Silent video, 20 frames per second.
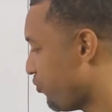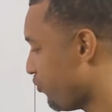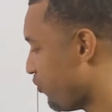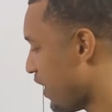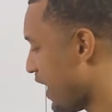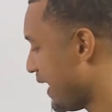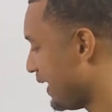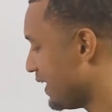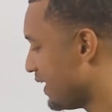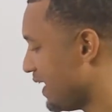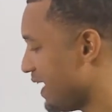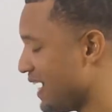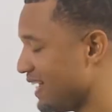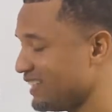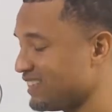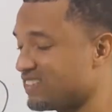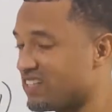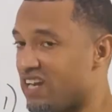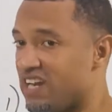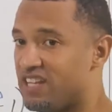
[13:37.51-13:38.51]
final
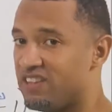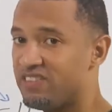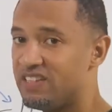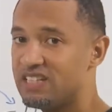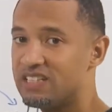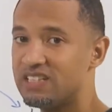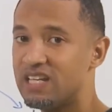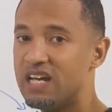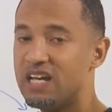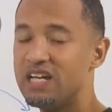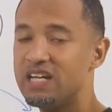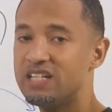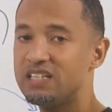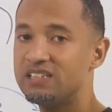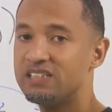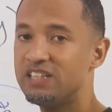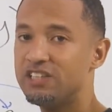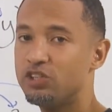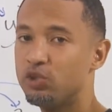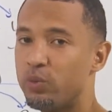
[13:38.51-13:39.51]
answer in this
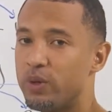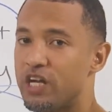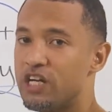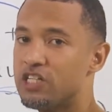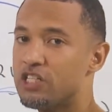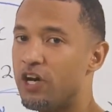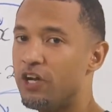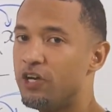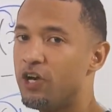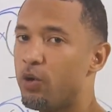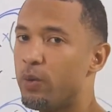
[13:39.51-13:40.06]
situation.